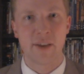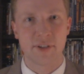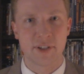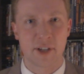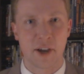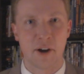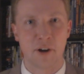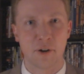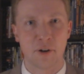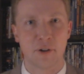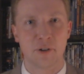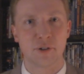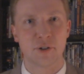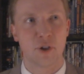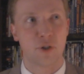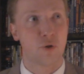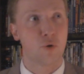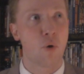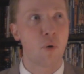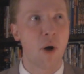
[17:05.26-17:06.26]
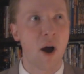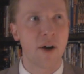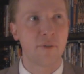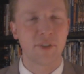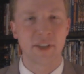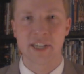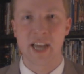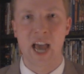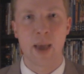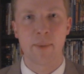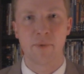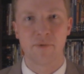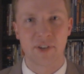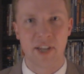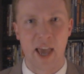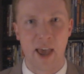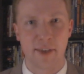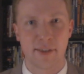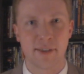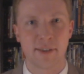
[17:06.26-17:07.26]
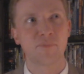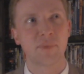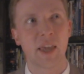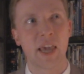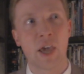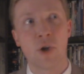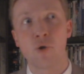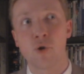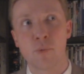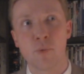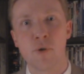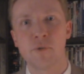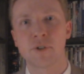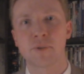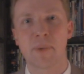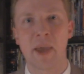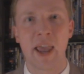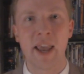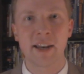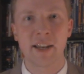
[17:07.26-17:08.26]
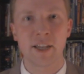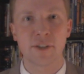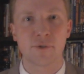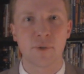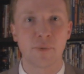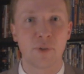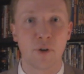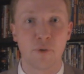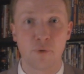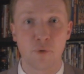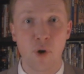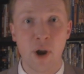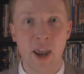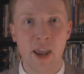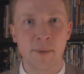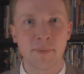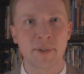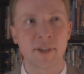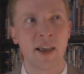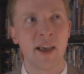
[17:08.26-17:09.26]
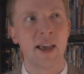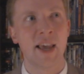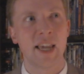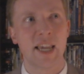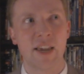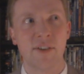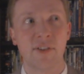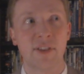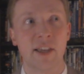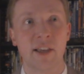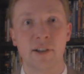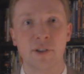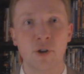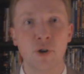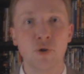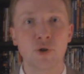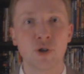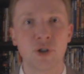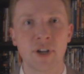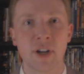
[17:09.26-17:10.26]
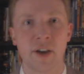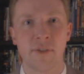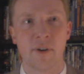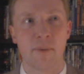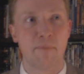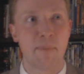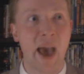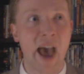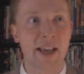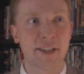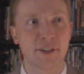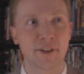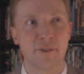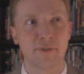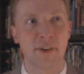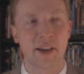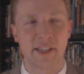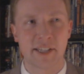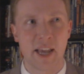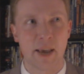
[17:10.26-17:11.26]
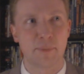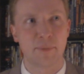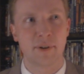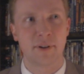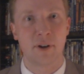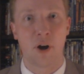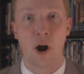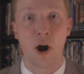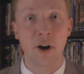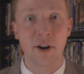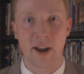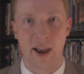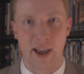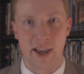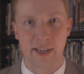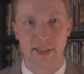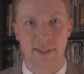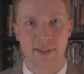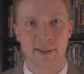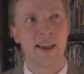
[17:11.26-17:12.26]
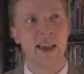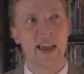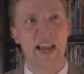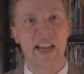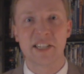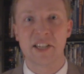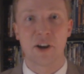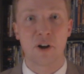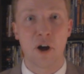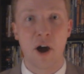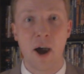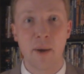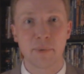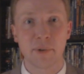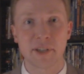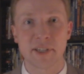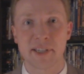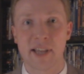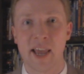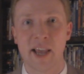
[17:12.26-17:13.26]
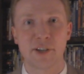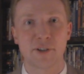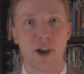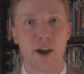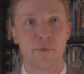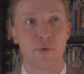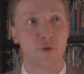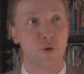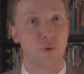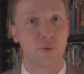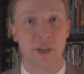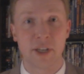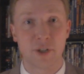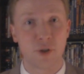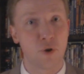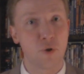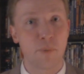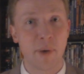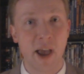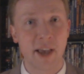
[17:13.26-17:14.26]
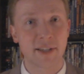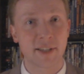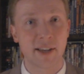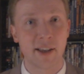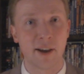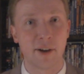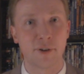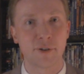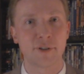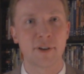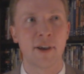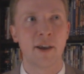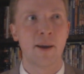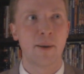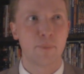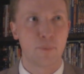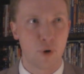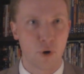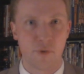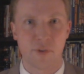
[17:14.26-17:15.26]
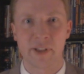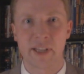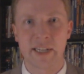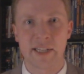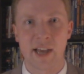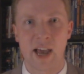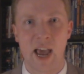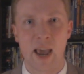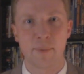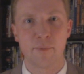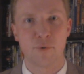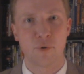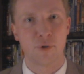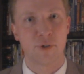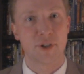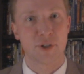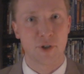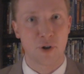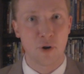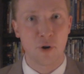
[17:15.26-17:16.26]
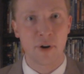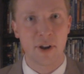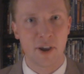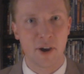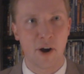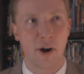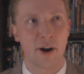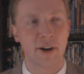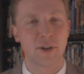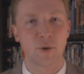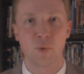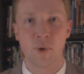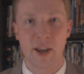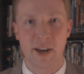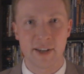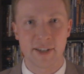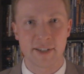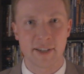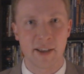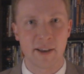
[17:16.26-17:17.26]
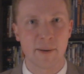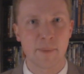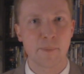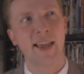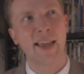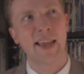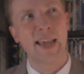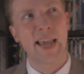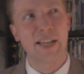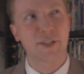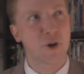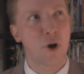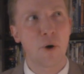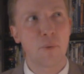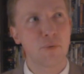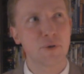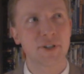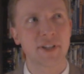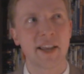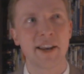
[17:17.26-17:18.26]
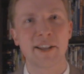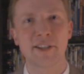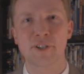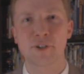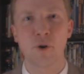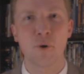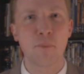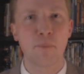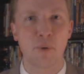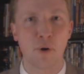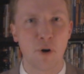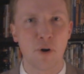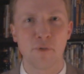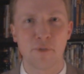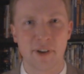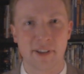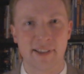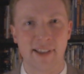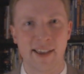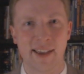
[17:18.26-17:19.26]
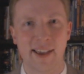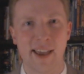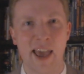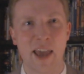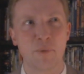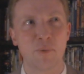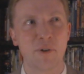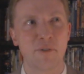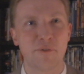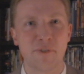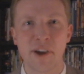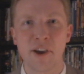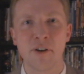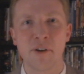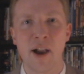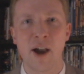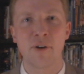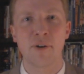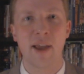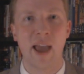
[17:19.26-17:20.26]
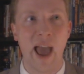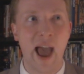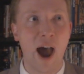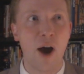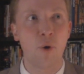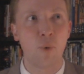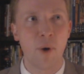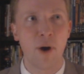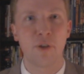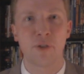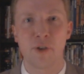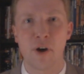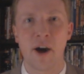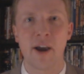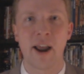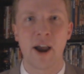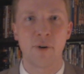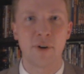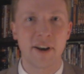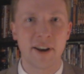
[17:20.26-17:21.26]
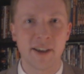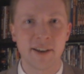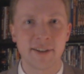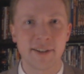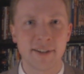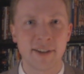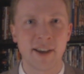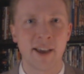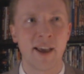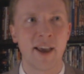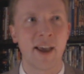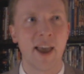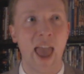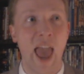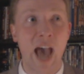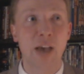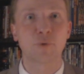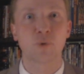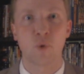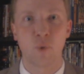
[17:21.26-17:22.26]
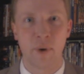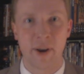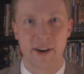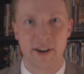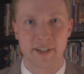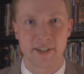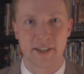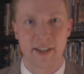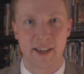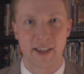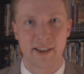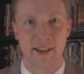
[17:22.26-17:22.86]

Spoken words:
of his uncle to throw off the time of death. He removes paintings from their frames, giving the illusion of a massive attempted art heist. His accomplice takes off with only 2 pastels, perfectly timed for the security guard to witness it. It's all presented so perfectly, and we figure out how well thought out it is as we're witnessing